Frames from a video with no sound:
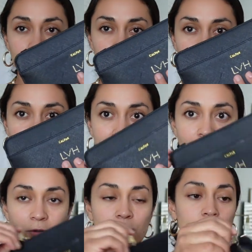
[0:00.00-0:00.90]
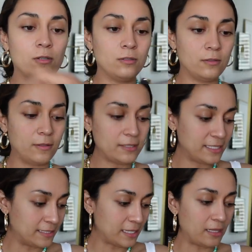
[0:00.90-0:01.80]
travel. I was
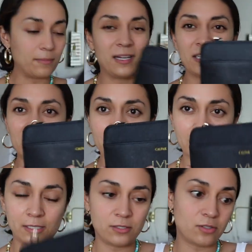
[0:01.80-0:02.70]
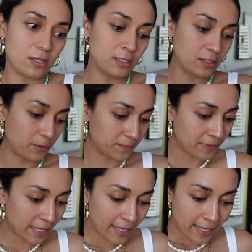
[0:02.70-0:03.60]
going to sell it, but it actually has my initials on it, so
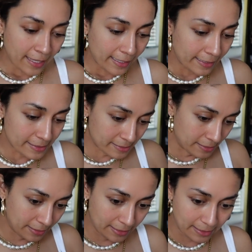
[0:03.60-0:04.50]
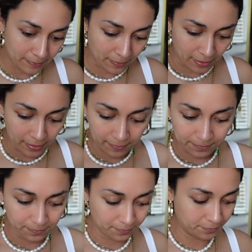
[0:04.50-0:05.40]
I guess I'll keep it.
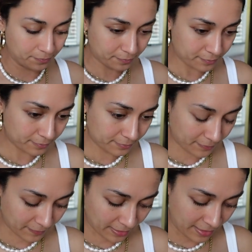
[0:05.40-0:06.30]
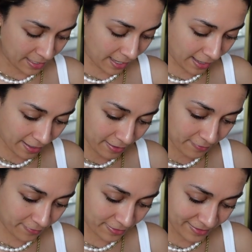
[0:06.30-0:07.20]
I
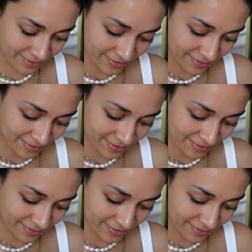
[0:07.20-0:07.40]
have